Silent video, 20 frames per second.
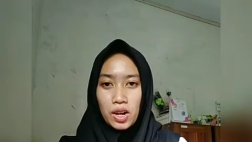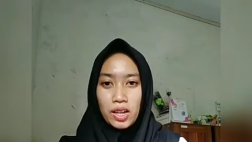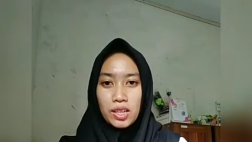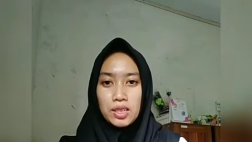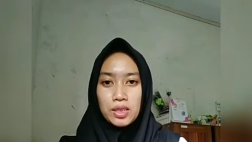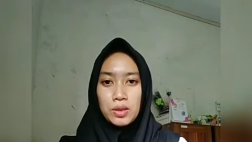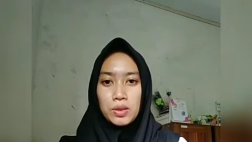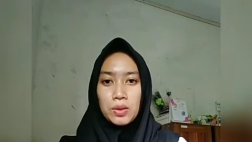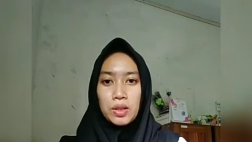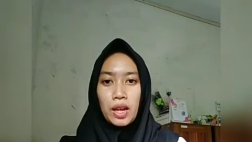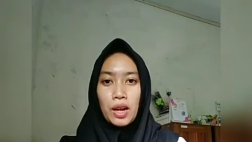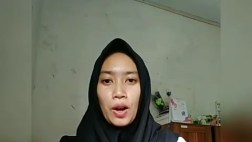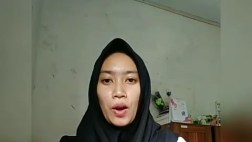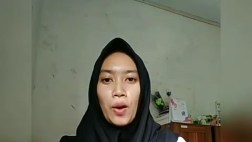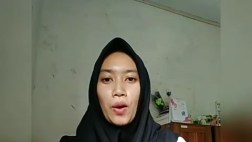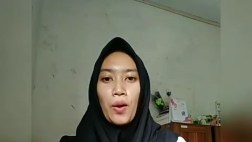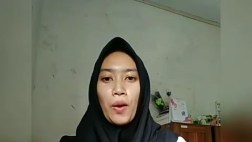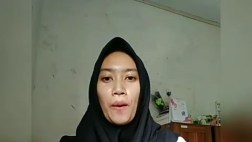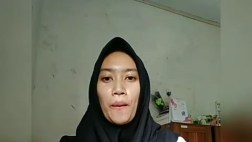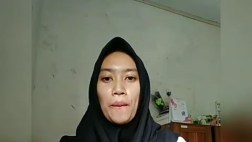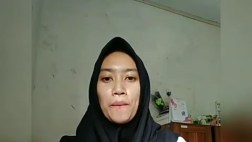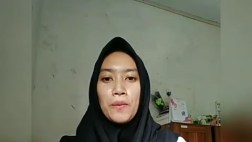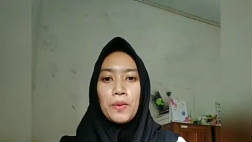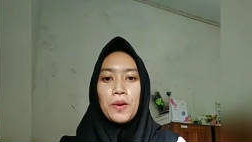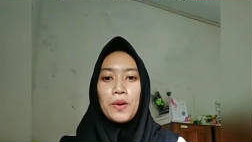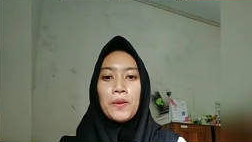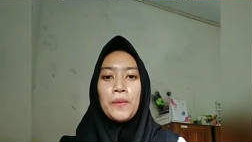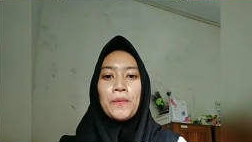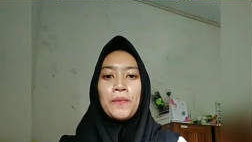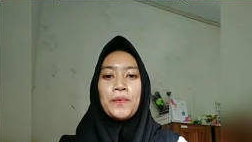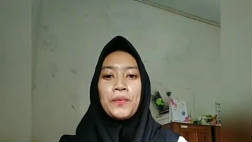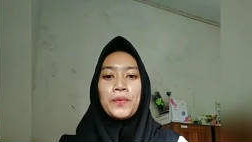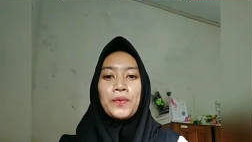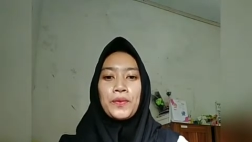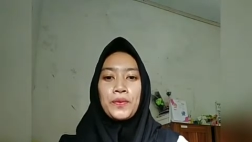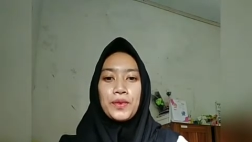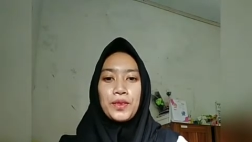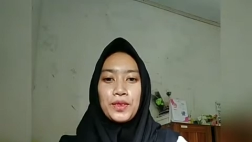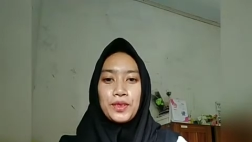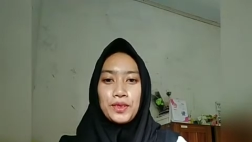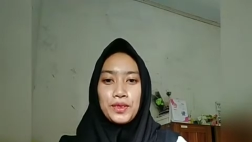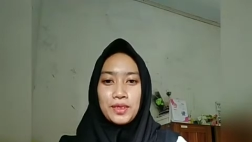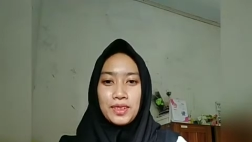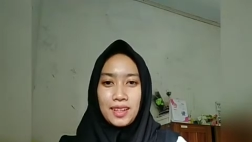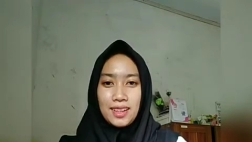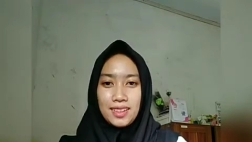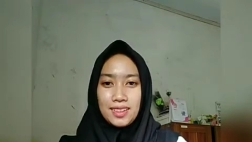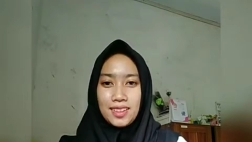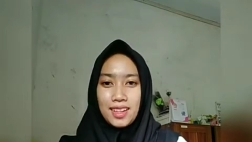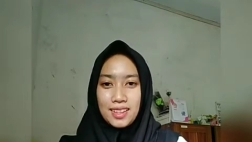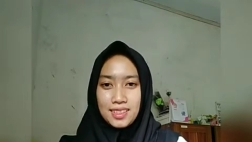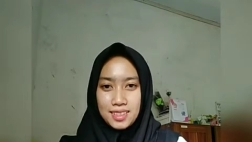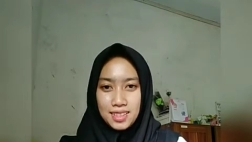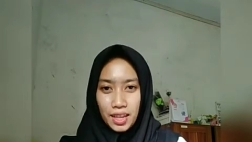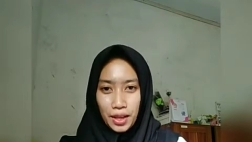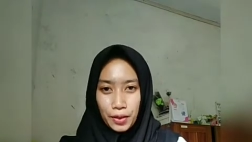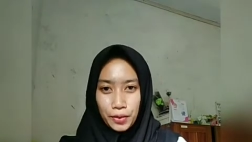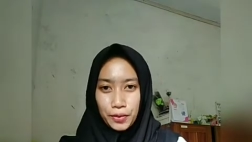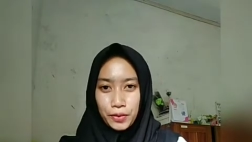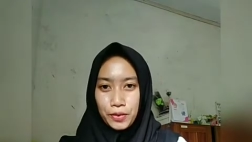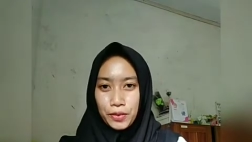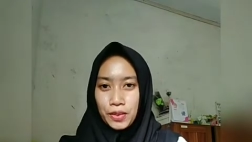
and student or among the student themselves.